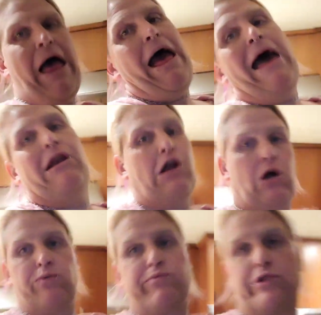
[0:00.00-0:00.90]
I don't
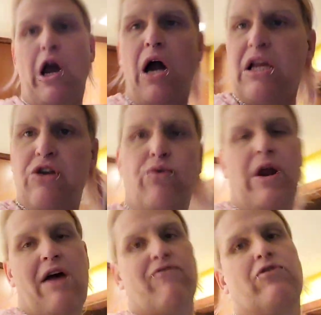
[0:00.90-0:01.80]
know, y'all can do
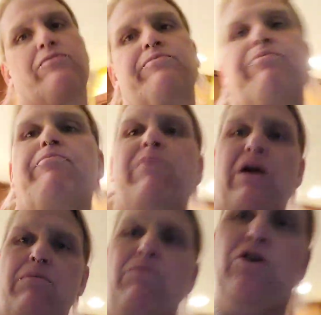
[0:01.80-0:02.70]
whatever.
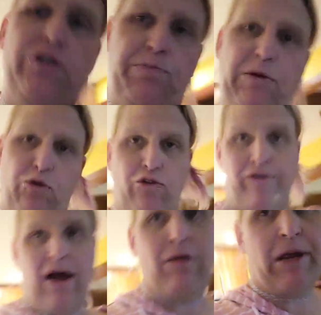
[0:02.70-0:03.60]
But most of the people who
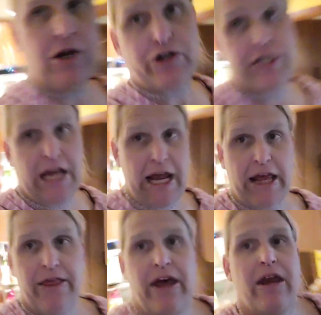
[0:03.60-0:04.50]
follow me
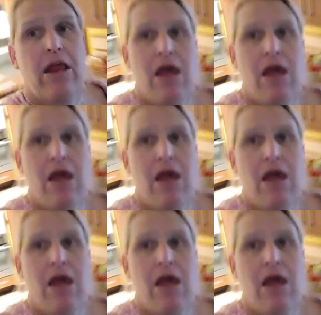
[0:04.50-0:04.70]
understand that,